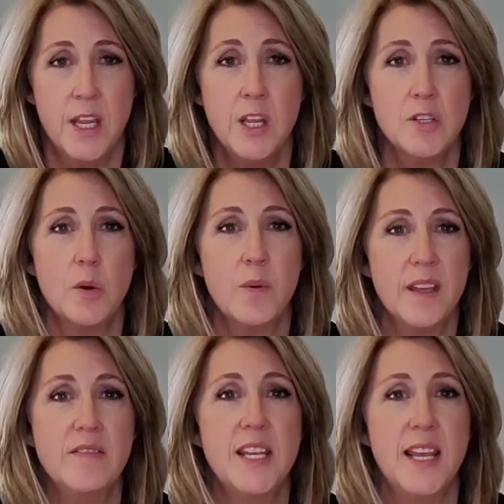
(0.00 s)
So we
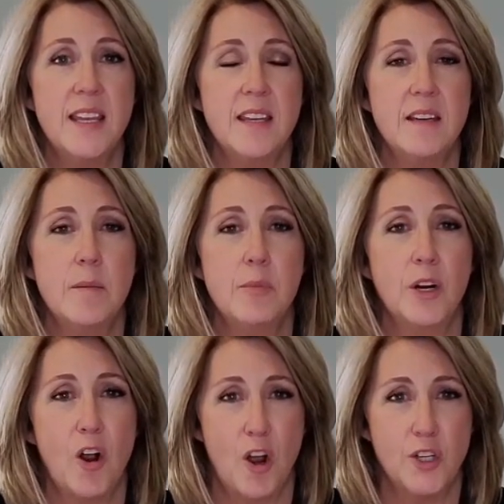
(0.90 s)
have taken
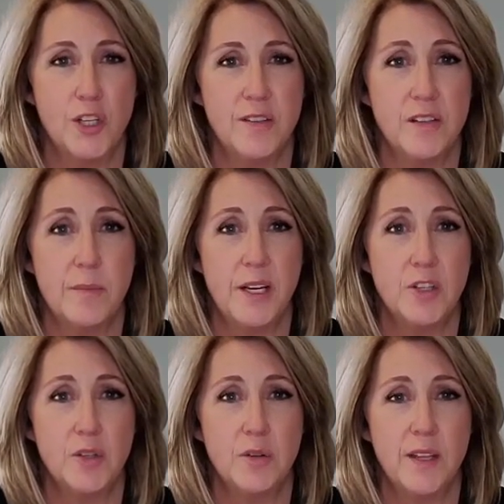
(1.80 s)
precautions to make
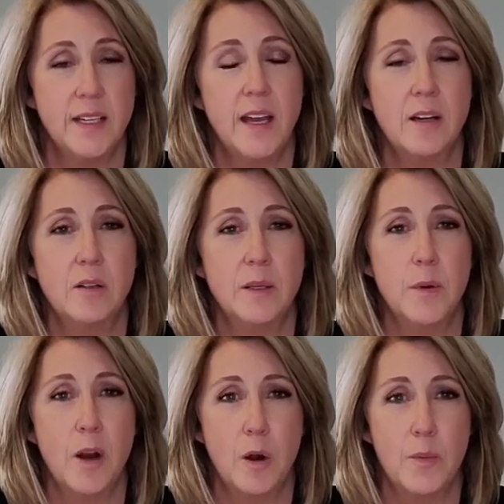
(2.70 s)
sure that not only
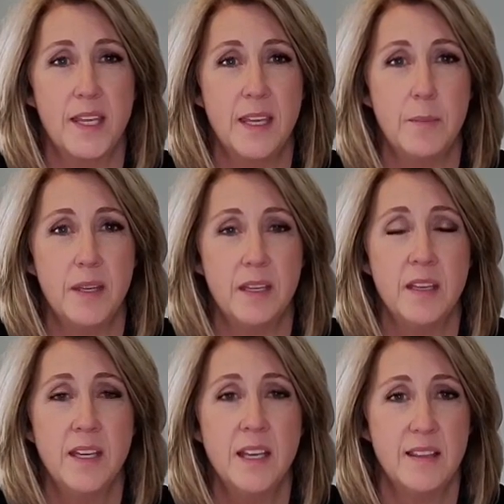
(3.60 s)
are we keeping
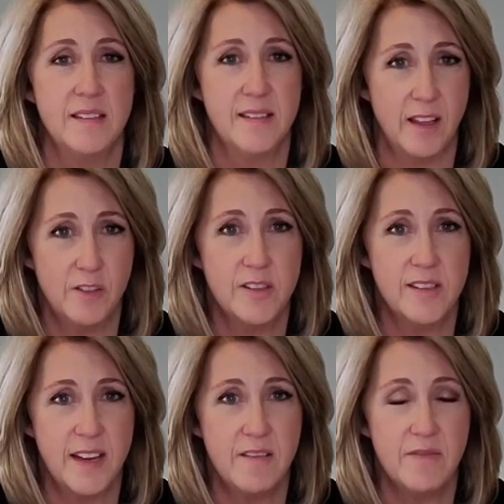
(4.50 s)
the sellers
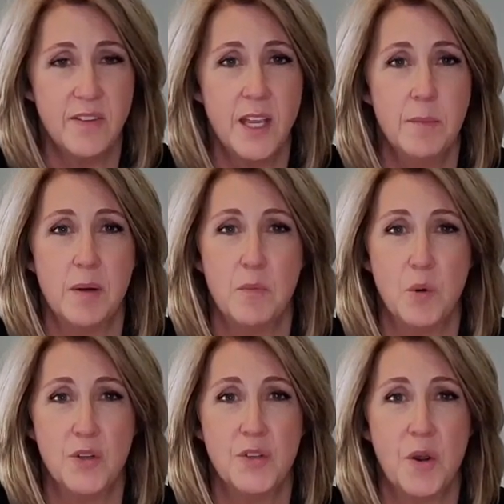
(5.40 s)
safe, but more
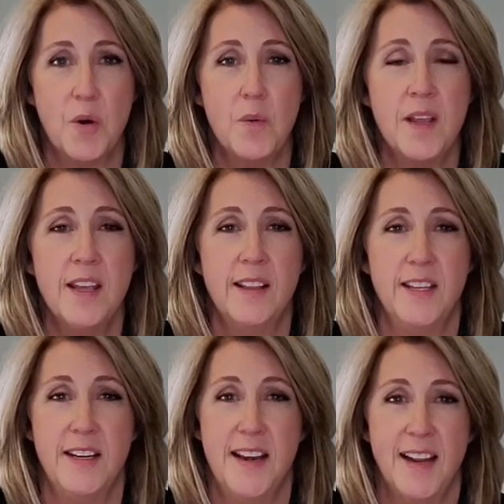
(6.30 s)
so the
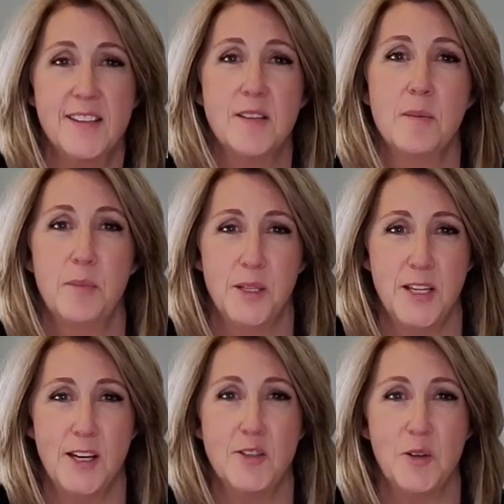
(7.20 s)
next
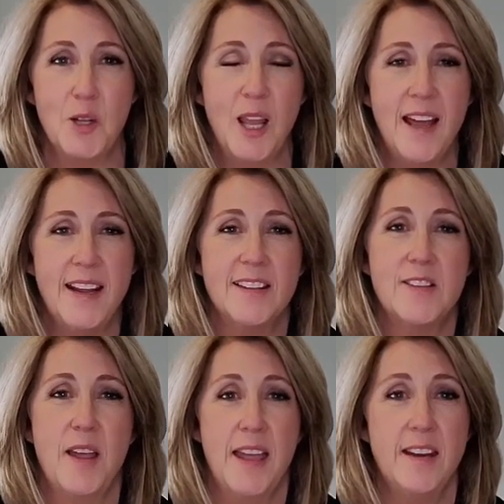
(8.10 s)
potential client
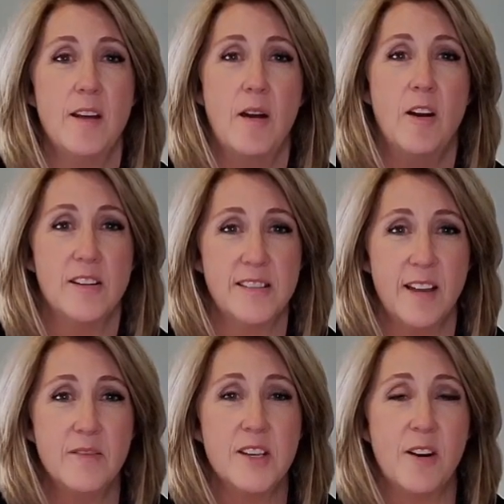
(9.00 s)
and
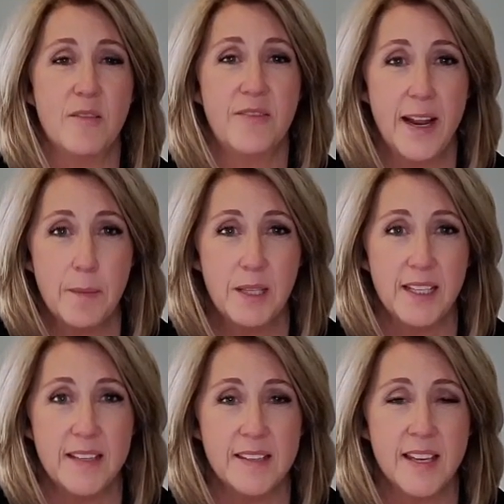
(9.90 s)
ourselves and our
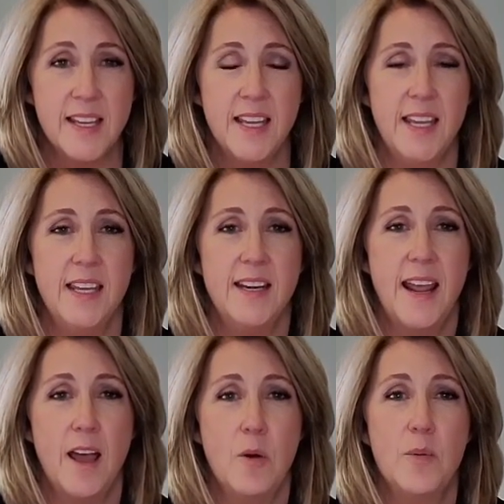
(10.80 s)
families in
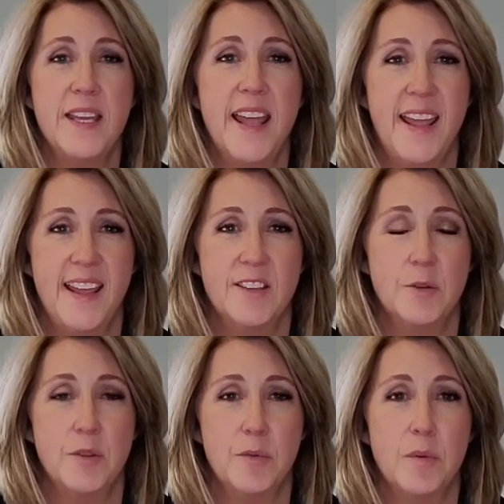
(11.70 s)
how we handle
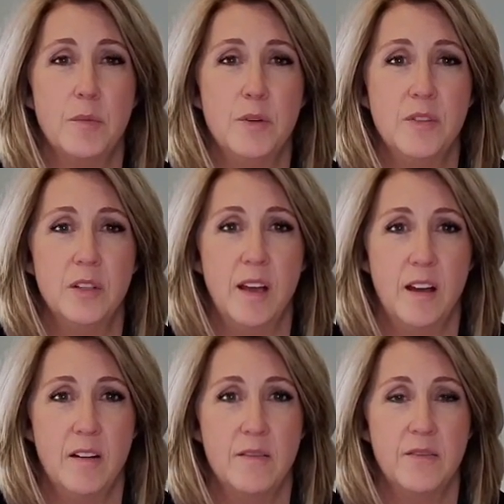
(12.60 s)
the removal
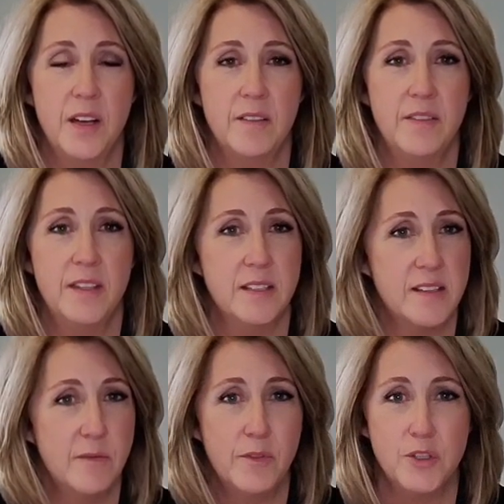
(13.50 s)
of this
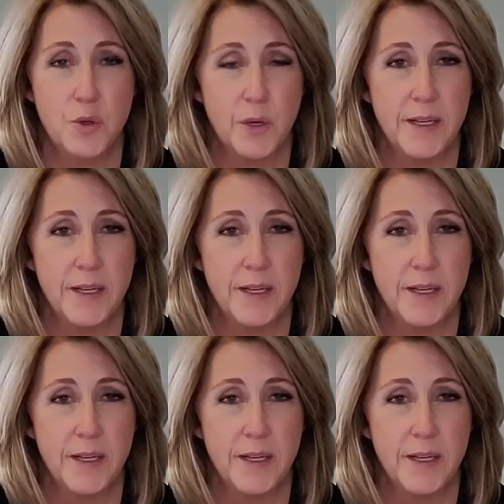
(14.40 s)
inventory.